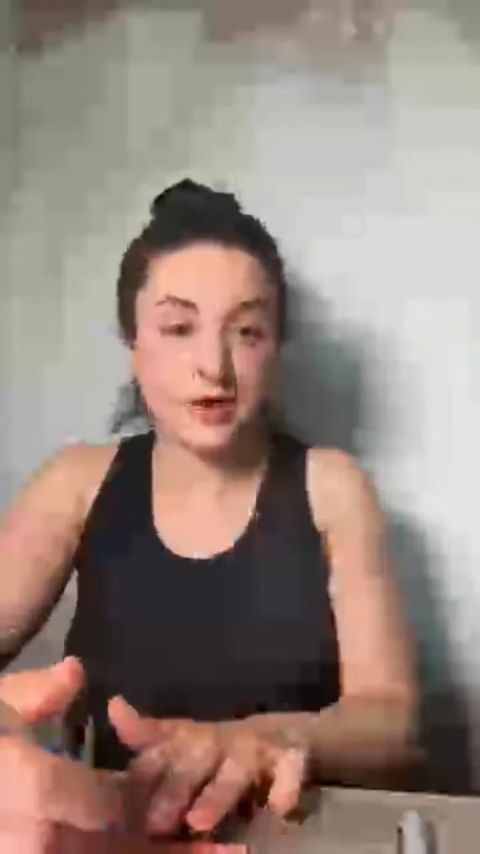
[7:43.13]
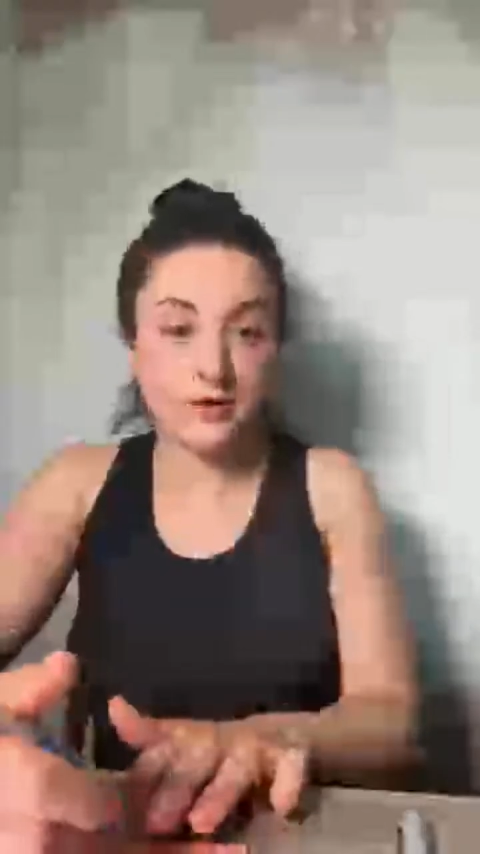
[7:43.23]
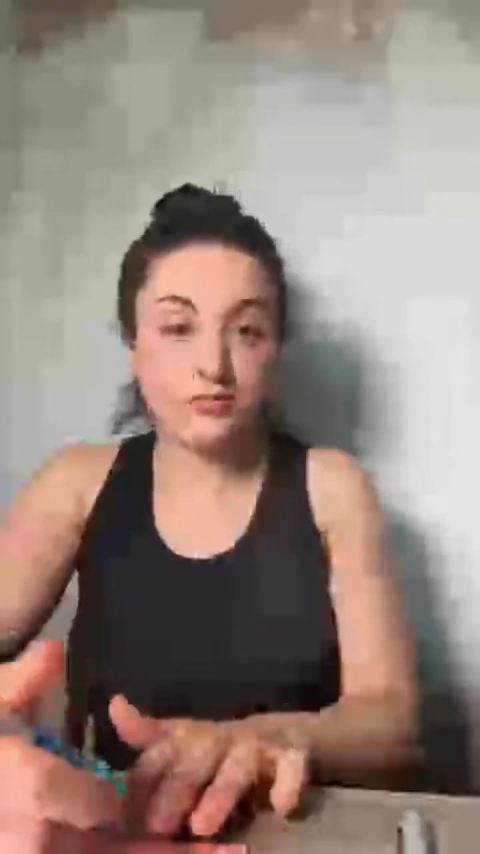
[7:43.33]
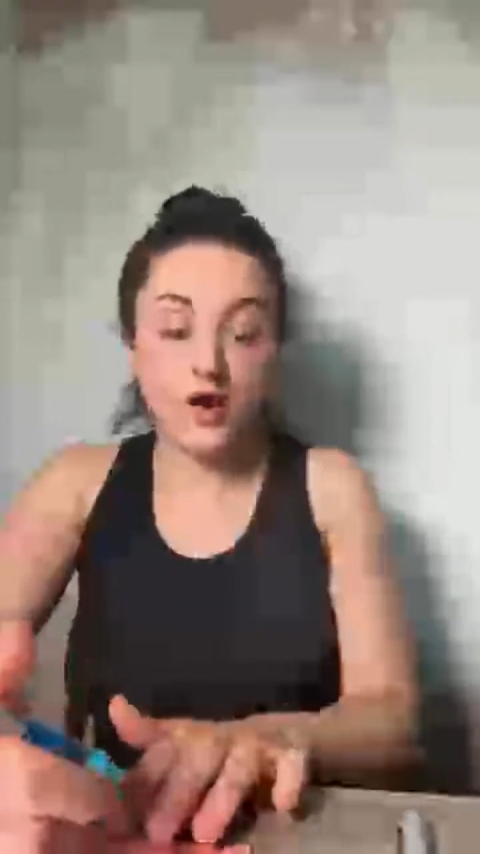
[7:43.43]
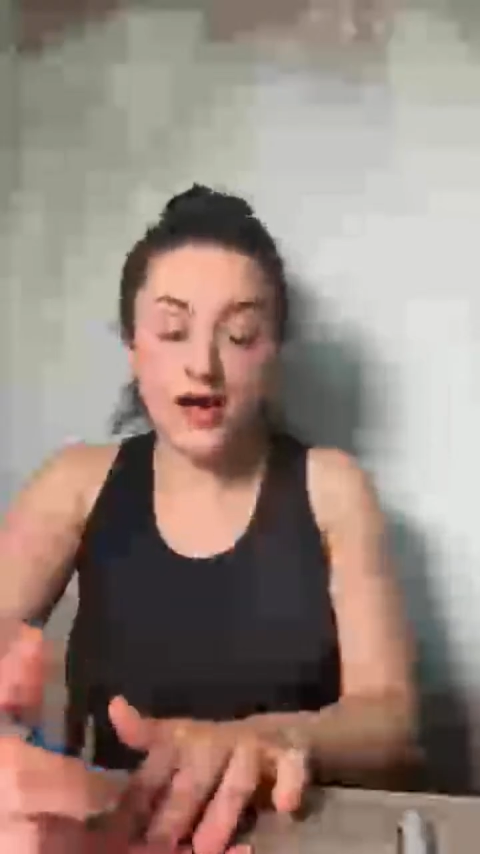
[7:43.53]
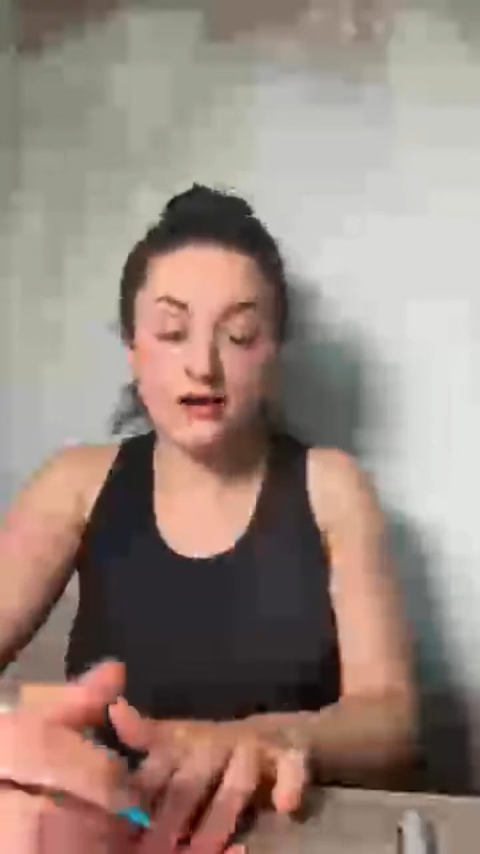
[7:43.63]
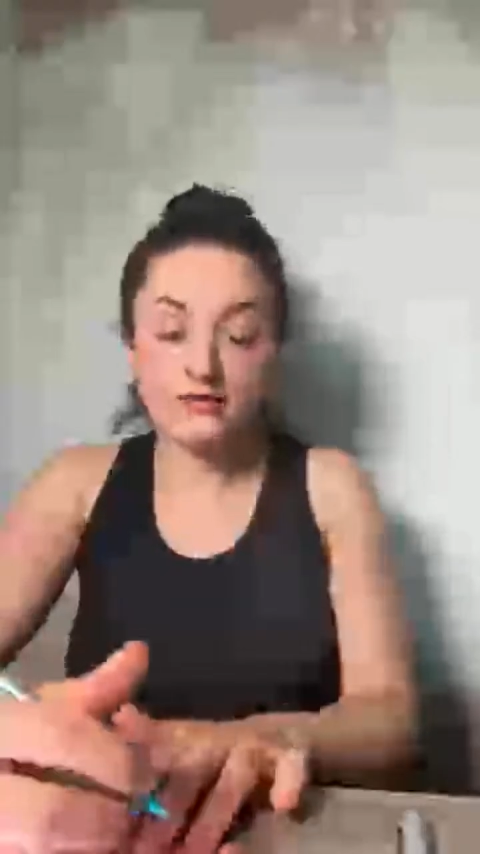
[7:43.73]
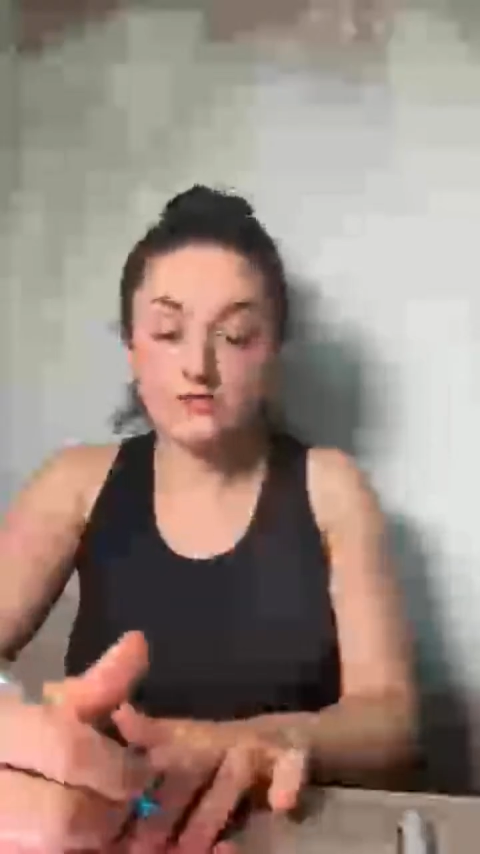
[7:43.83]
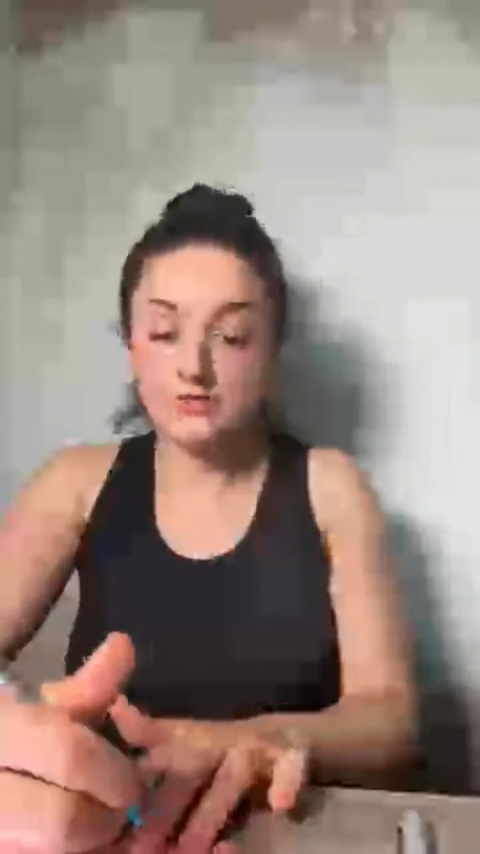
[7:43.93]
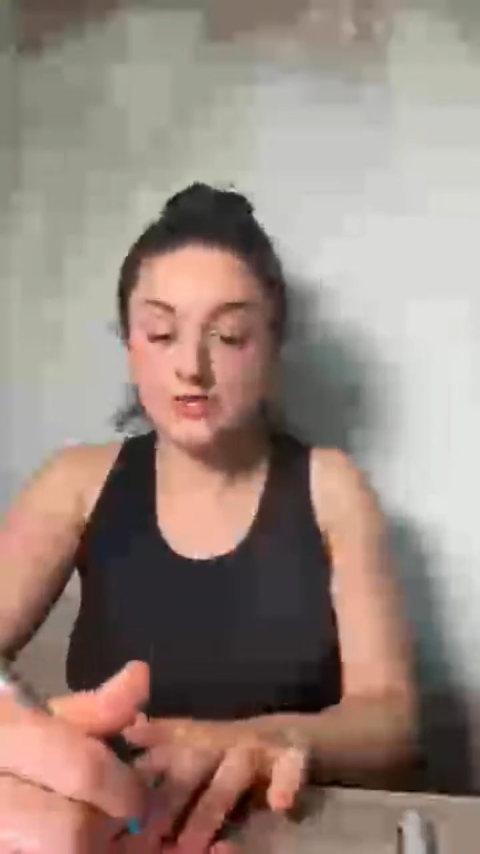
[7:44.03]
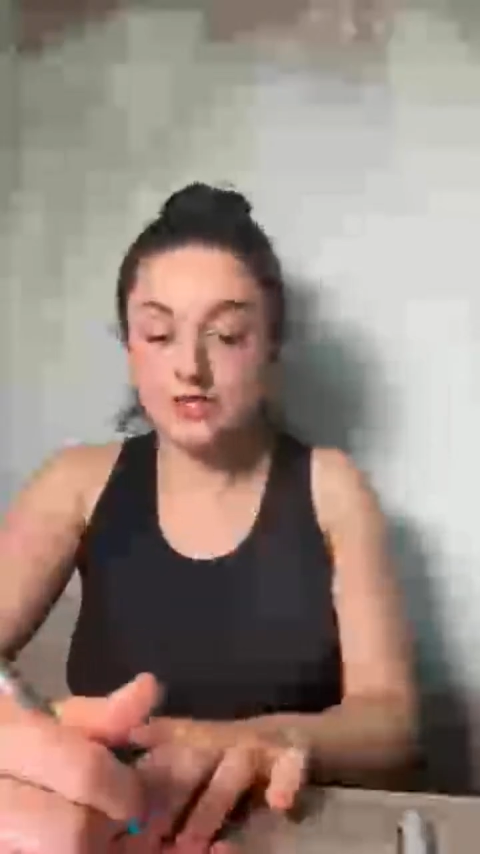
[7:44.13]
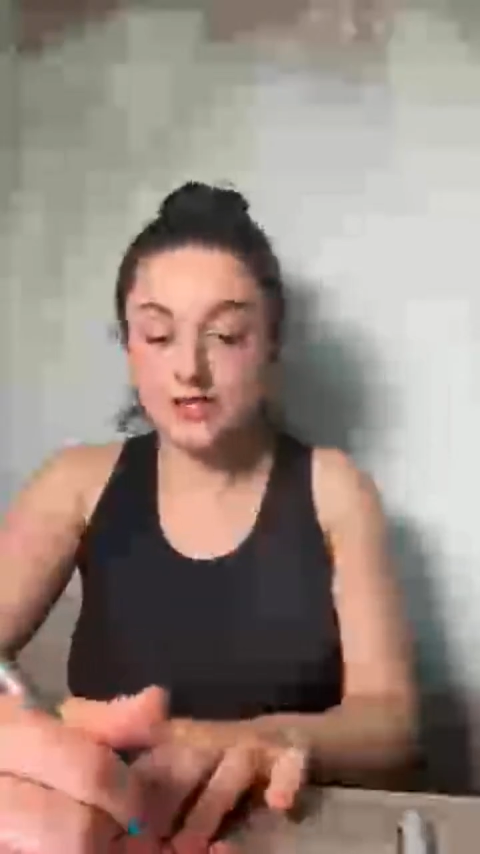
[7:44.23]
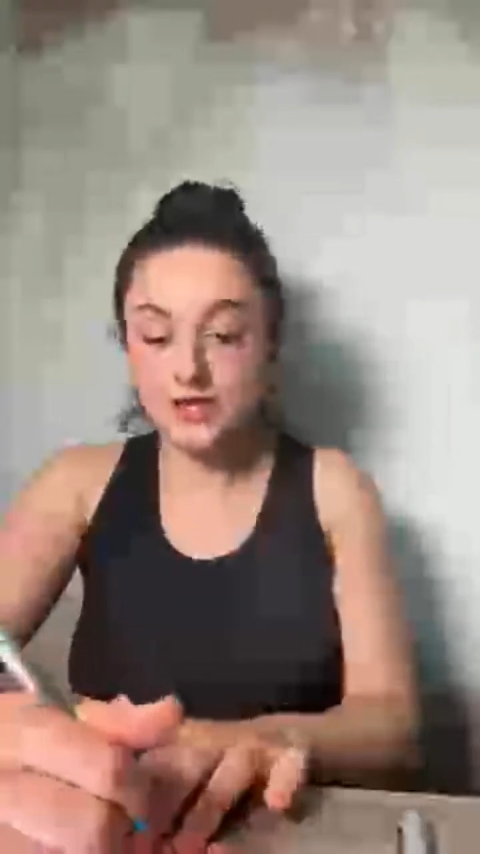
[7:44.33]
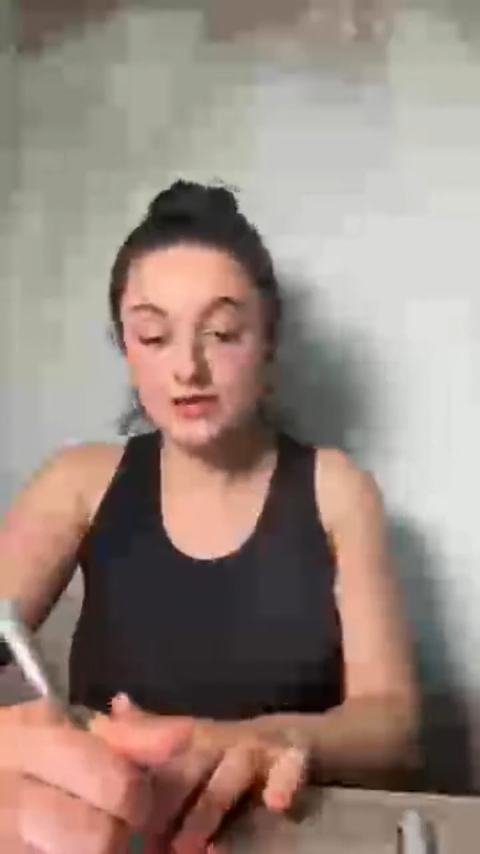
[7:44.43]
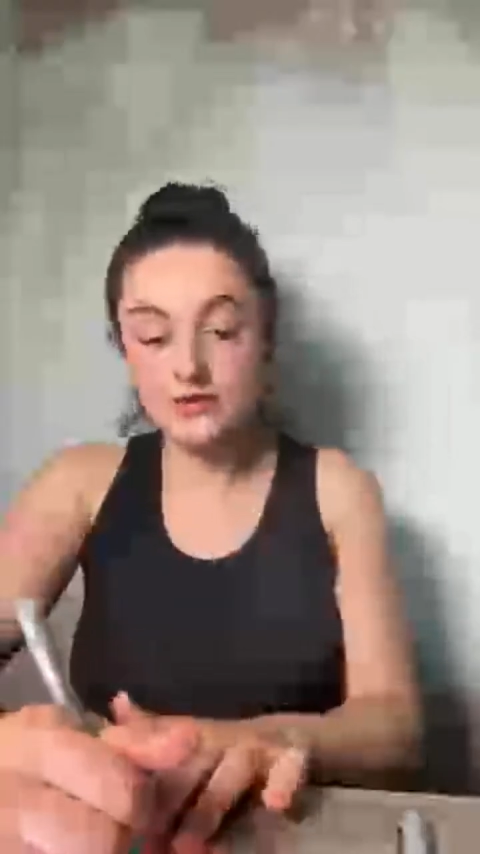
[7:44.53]
barbed wire from the
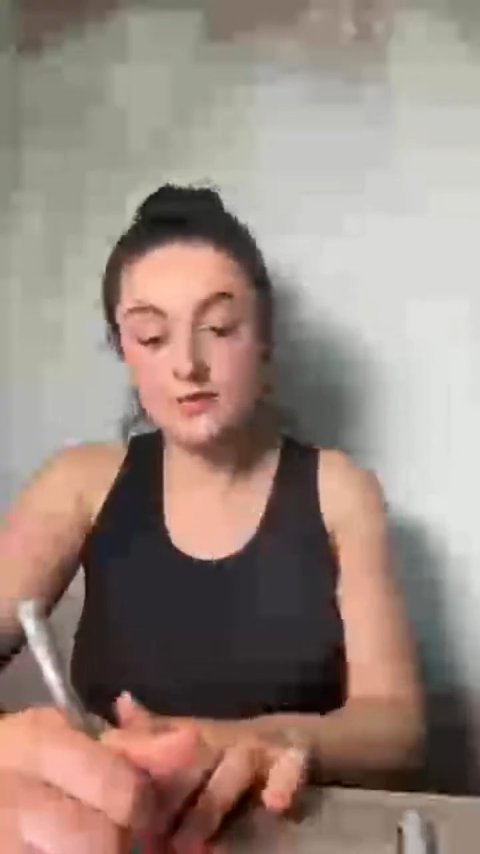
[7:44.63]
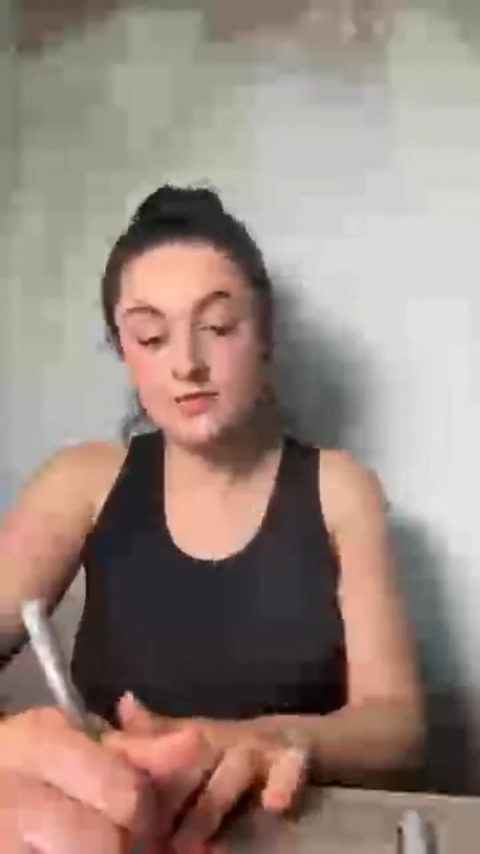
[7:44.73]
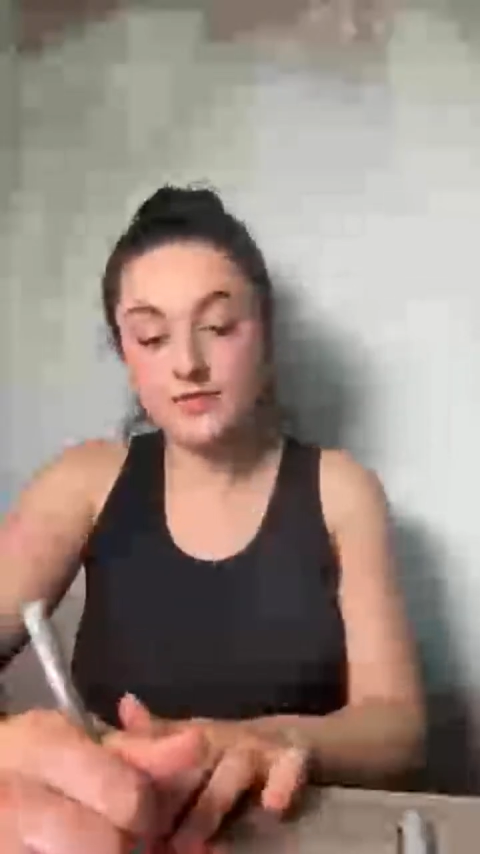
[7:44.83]
ceiling,